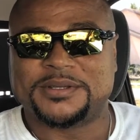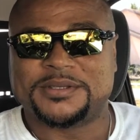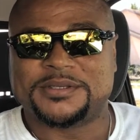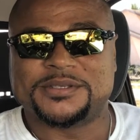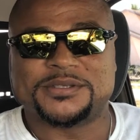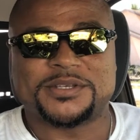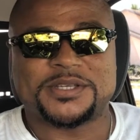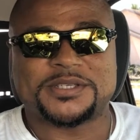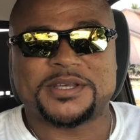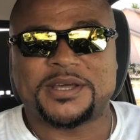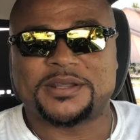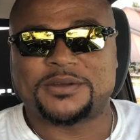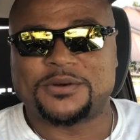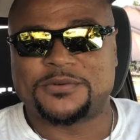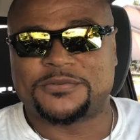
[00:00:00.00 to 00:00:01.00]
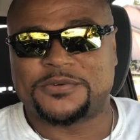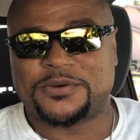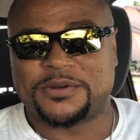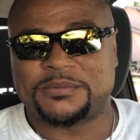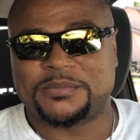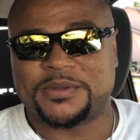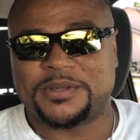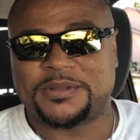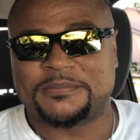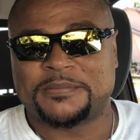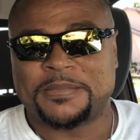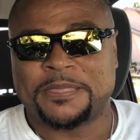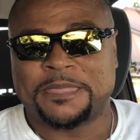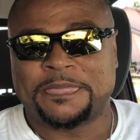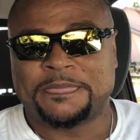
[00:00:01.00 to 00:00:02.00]
You just got to go for it, man.
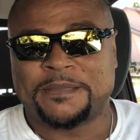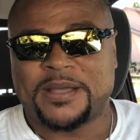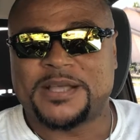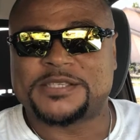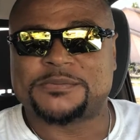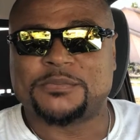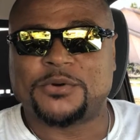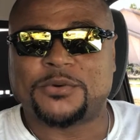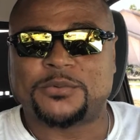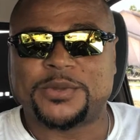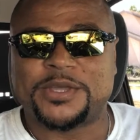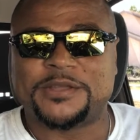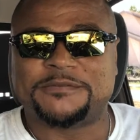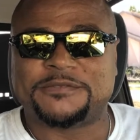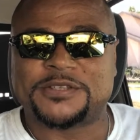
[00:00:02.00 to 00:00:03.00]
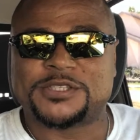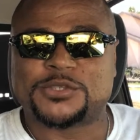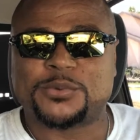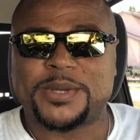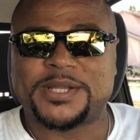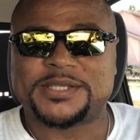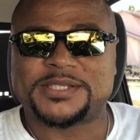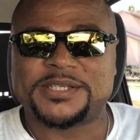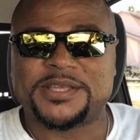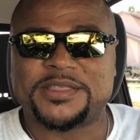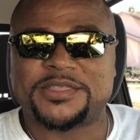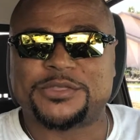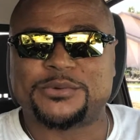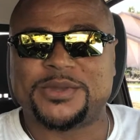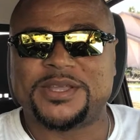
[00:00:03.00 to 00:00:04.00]
I smoked weed for
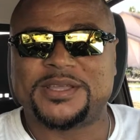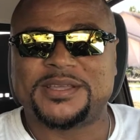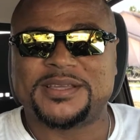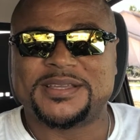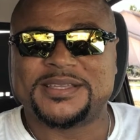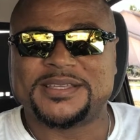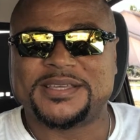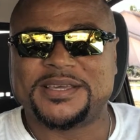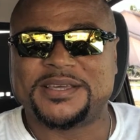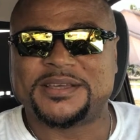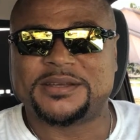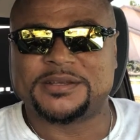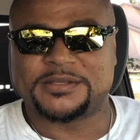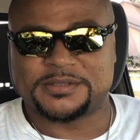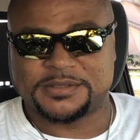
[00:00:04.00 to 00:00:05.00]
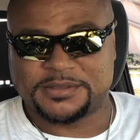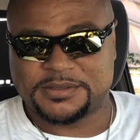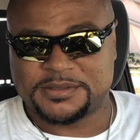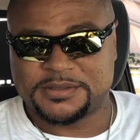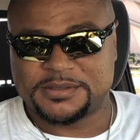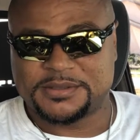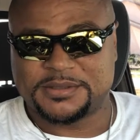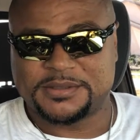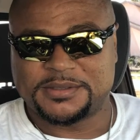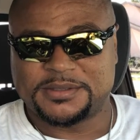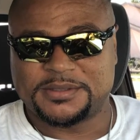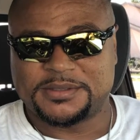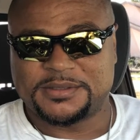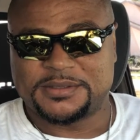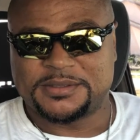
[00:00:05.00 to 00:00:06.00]
23 years.
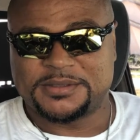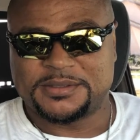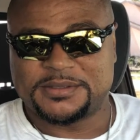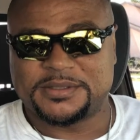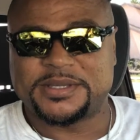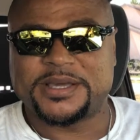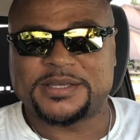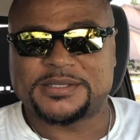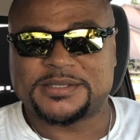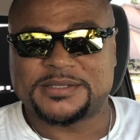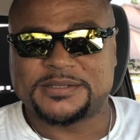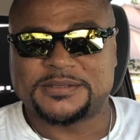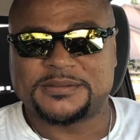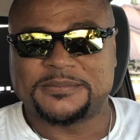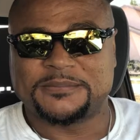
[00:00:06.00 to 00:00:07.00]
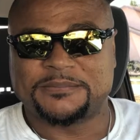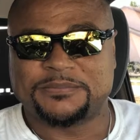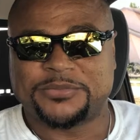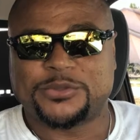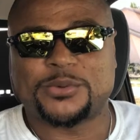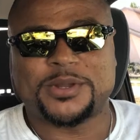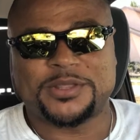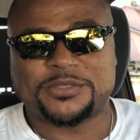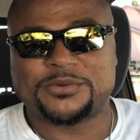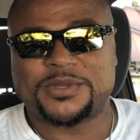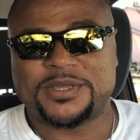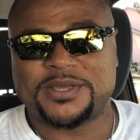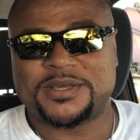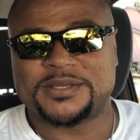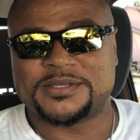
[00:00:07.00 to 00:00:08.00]
Yes, 23
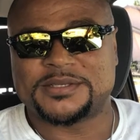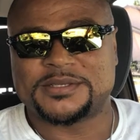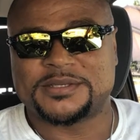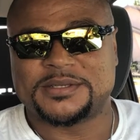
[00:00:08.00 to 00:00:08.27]
years.